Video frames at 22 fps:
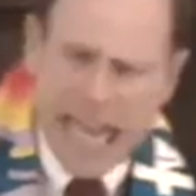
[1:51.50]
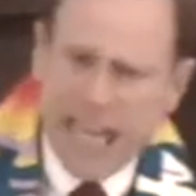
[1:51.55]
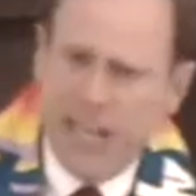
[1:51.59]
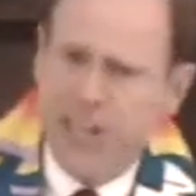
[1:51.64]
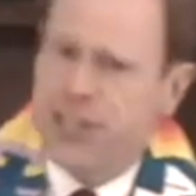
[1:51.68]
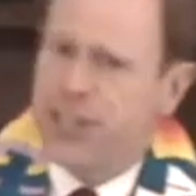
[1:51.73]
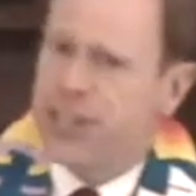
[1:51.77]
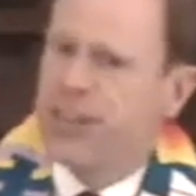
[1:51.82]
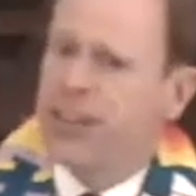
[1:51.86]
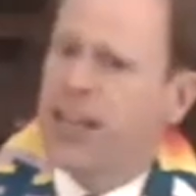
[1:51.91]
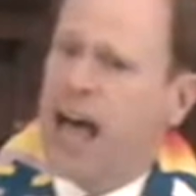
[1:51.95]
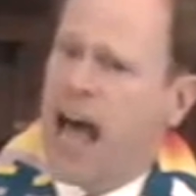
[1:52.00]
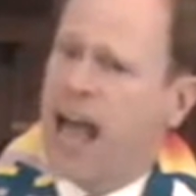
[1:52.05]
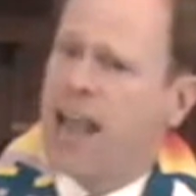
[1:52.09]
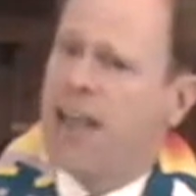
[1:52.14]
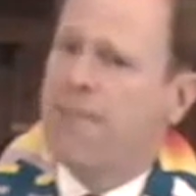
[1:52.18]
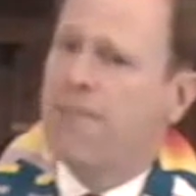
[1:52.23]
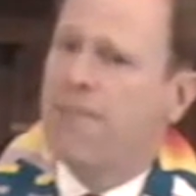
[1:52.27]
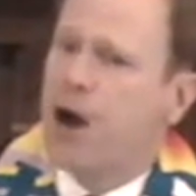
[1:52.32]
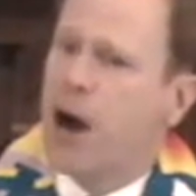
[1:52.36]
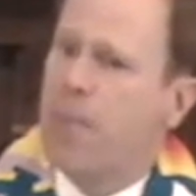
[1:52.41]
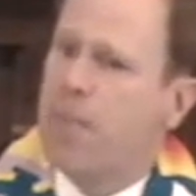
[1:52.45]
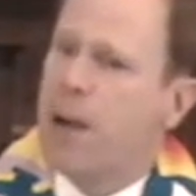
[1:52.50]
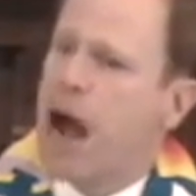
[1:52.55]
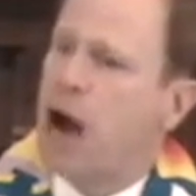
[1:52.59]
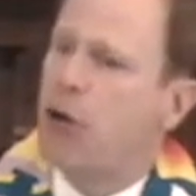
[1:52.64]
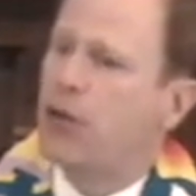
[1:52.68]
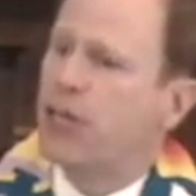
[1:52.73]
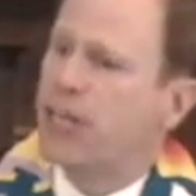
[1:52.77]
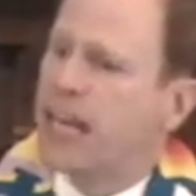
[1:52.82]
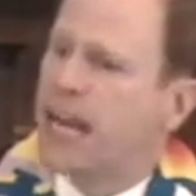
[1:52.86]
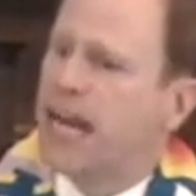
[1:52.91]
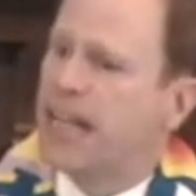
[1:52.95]
Is life
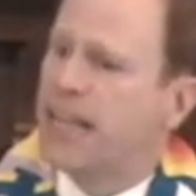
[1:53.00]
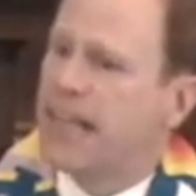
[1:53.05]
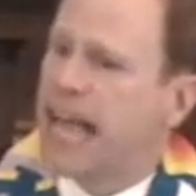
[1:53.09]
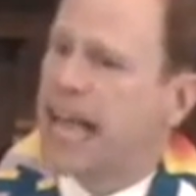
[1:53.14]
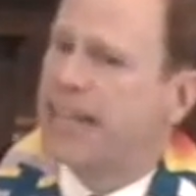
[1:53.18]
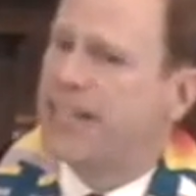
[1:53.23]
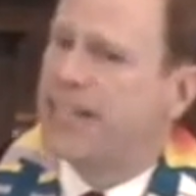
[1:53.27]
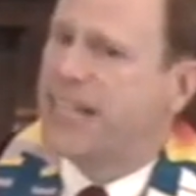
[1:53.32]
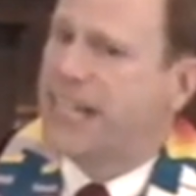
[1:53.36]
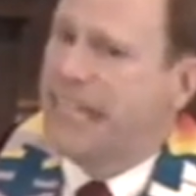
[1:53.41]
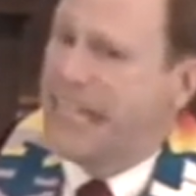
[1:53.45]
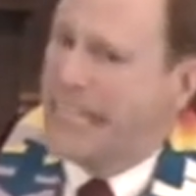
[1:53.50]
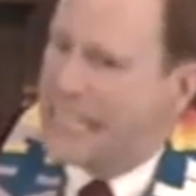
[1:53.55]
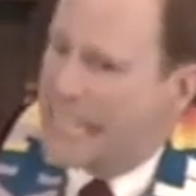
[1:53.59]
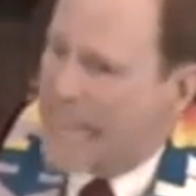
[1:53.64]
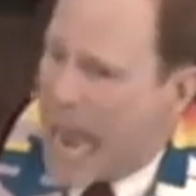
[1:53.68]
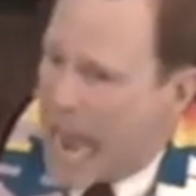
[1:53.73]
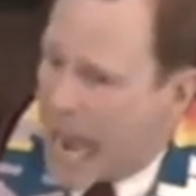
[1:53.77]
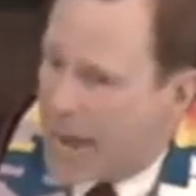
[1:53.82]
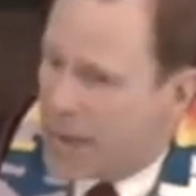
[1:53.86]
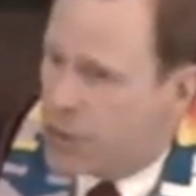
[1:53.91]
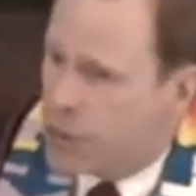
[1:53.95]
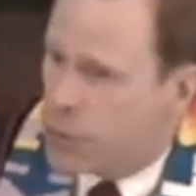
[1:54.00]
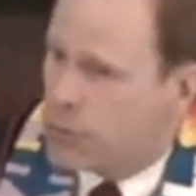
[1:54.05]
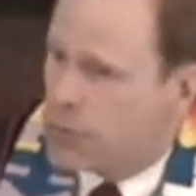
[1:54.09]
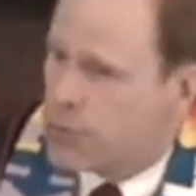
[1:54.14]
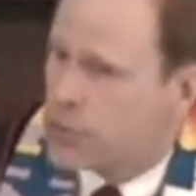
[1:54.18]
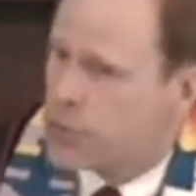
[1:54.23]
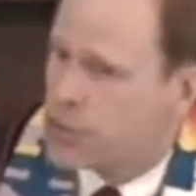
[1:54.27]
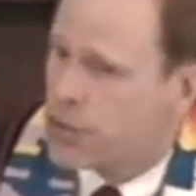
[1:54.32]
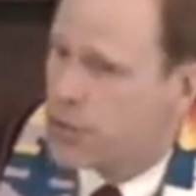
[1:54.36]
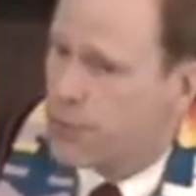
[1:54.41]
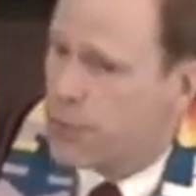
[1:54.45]
about collecting
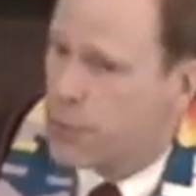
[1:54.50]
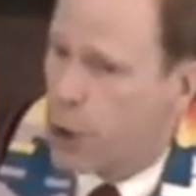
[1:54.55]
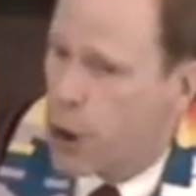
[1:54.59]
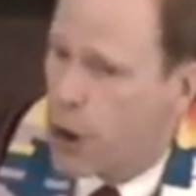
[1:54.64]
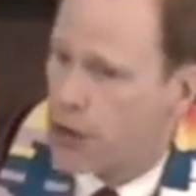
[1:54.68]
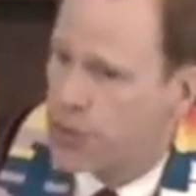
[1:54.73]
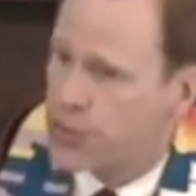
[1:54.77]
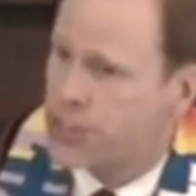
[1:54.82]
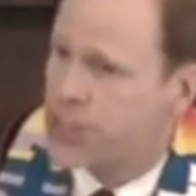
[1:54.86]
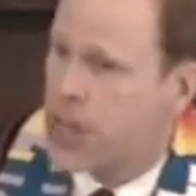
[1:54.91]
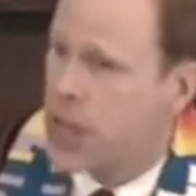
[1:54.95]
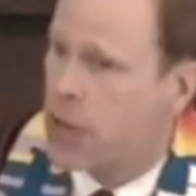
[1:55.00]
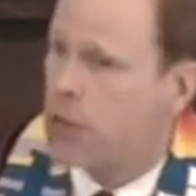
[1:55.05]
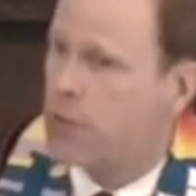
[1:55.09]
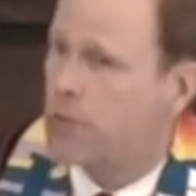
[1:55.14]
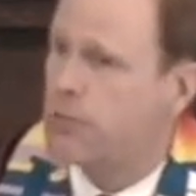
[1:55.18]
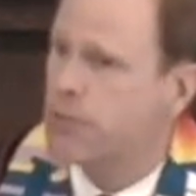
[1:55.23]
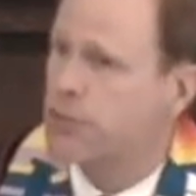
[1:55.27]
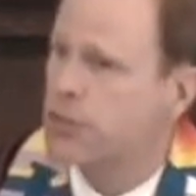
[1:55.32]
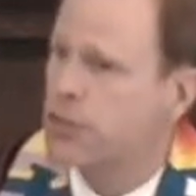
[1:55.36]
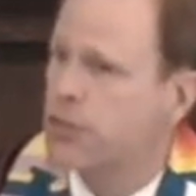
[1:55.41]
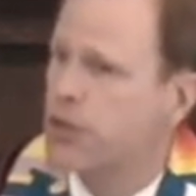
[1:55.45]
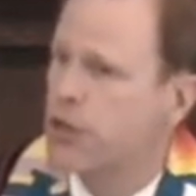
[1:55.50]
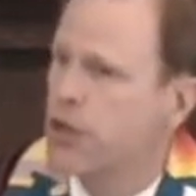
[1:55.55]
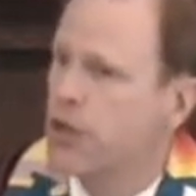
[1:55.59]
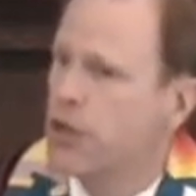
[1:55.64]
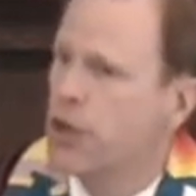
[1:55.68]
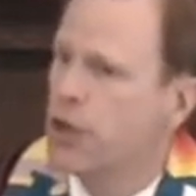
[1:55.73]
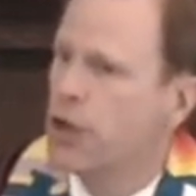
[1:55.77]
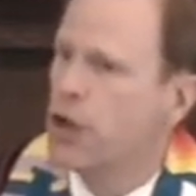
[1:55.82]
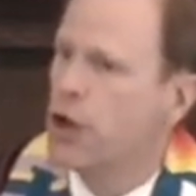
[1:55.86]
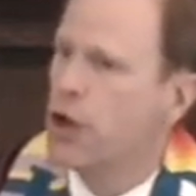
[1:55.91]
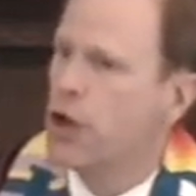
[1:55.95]
titles for ourselves?
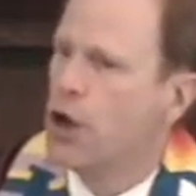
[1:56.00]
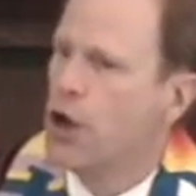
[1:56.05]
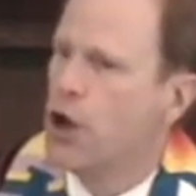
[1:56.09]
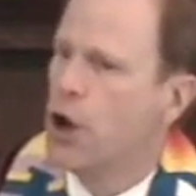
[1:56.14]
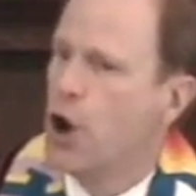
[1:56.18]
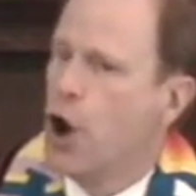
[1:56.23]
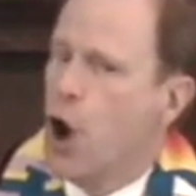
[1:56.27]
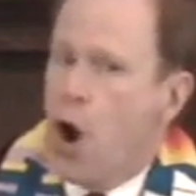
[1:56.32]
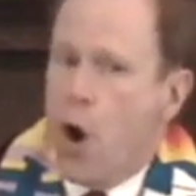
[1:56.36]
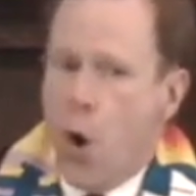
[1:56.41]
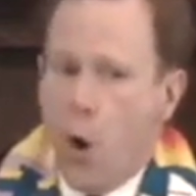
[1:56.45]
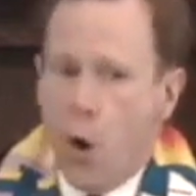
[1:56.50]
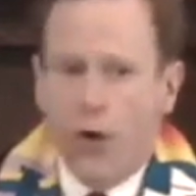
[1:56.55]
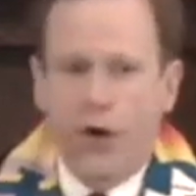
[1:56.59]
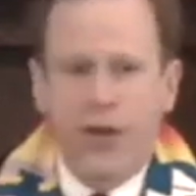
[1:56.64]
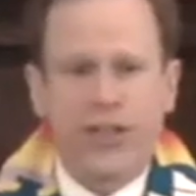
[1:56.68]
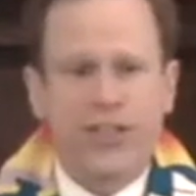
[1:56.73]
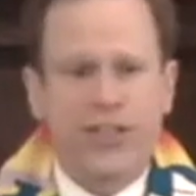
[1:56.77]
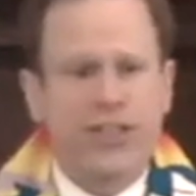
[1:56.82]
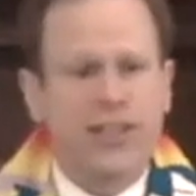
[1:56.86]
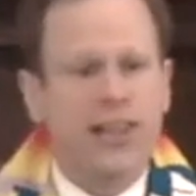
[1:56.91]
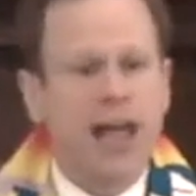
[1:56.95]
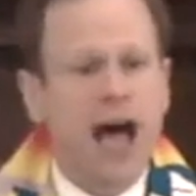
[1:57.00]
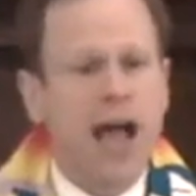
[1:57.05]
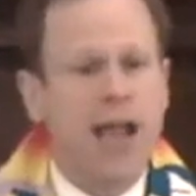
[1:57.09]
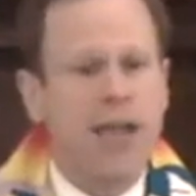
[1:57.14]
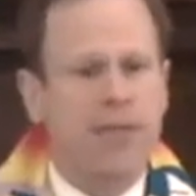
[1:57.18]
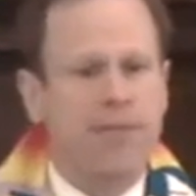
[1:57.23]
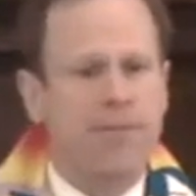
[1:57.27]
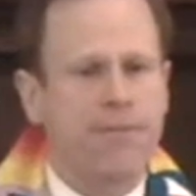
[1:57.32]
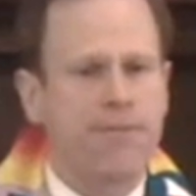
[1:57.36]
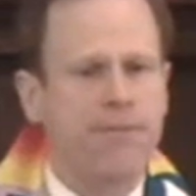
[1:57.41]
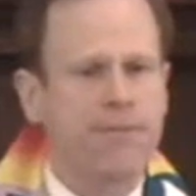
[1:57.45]
Or is
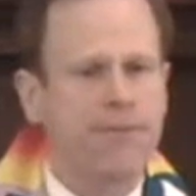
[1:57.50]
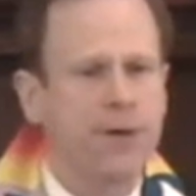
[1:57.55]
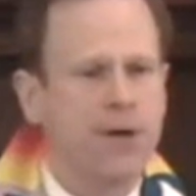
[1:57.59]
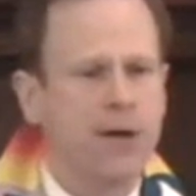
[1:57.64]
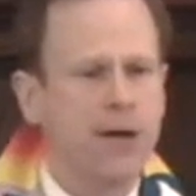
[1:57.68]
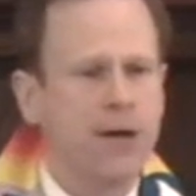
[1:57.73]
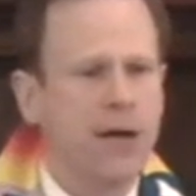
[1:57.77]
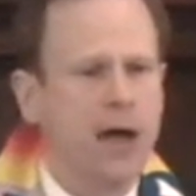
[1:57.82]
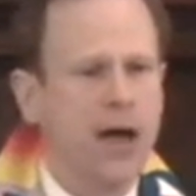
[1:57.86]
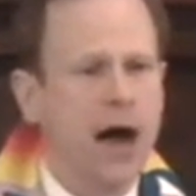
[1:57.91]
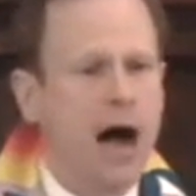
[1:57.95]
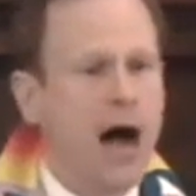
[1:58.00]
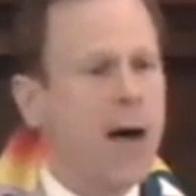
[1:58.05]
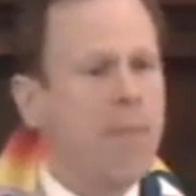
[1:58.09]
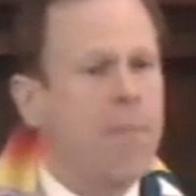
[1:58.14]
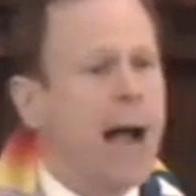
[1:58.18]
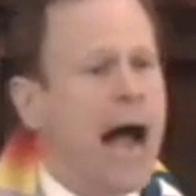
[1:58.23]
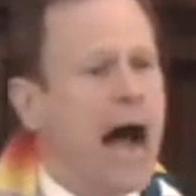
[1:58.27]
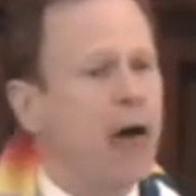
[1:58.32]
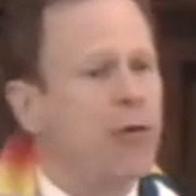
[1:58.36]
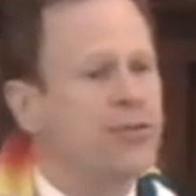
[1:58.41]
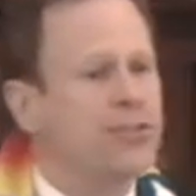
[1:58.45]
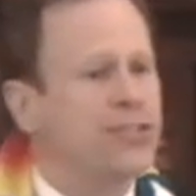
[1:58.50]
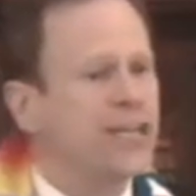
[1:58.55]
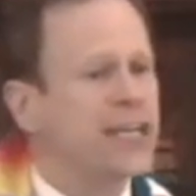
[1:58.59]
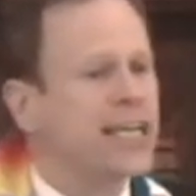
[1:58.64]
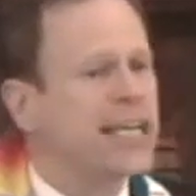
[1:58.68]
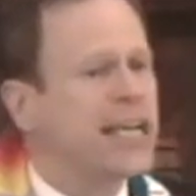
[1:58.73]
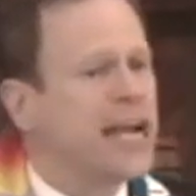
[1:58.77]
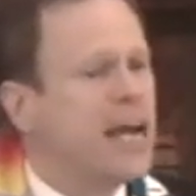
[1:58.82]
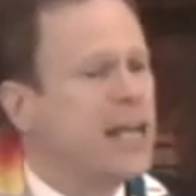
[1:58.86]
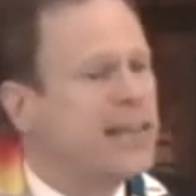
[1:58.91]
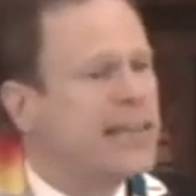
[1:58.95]
life
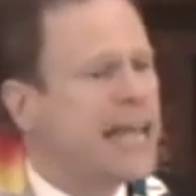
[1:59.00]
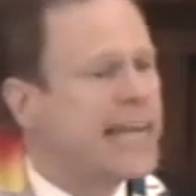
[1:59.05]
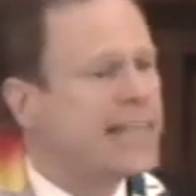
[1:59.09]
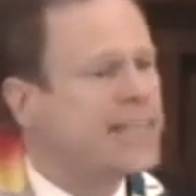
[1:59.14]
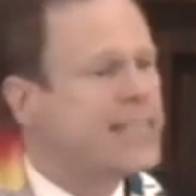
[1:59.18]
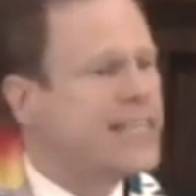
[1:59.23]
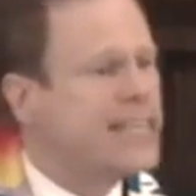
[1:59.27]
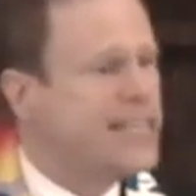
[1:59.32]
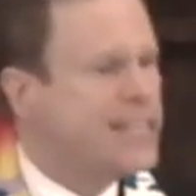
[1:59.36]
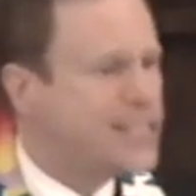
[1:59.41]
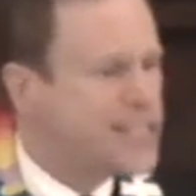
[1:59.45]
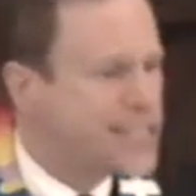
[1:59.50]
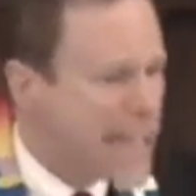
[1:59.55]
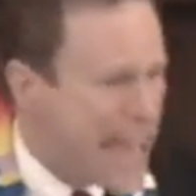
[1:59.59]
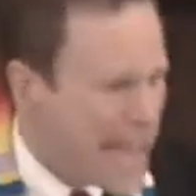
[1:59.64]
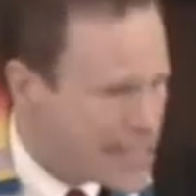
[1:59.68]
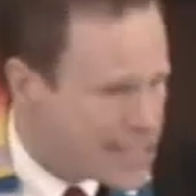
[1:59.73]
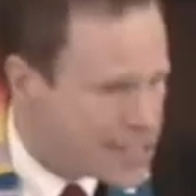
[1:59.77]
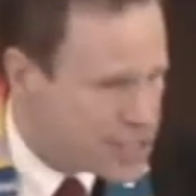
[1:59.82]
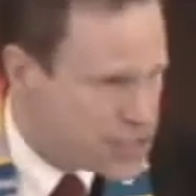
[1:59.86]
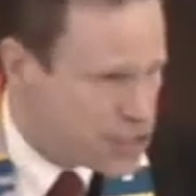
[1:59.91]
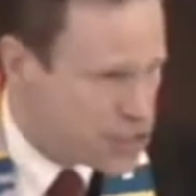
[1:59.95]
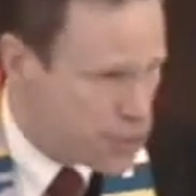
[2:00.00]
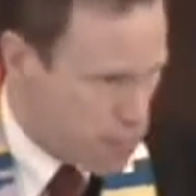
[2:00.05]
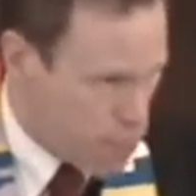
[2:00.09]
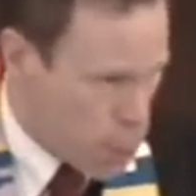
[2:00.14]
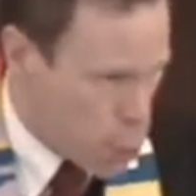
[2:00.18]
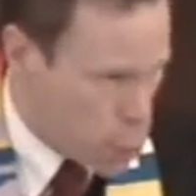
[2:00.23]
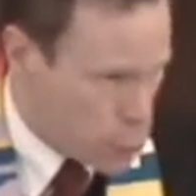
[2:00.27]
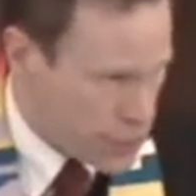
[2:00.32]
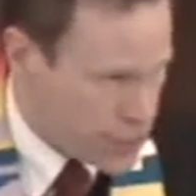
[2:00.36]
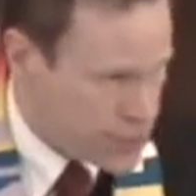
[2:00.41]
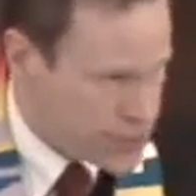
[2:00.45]
about collecting
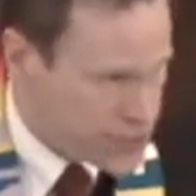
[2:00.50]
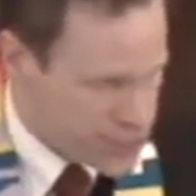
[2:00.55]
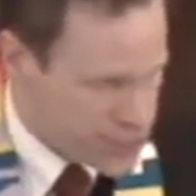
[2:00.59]
testimonies?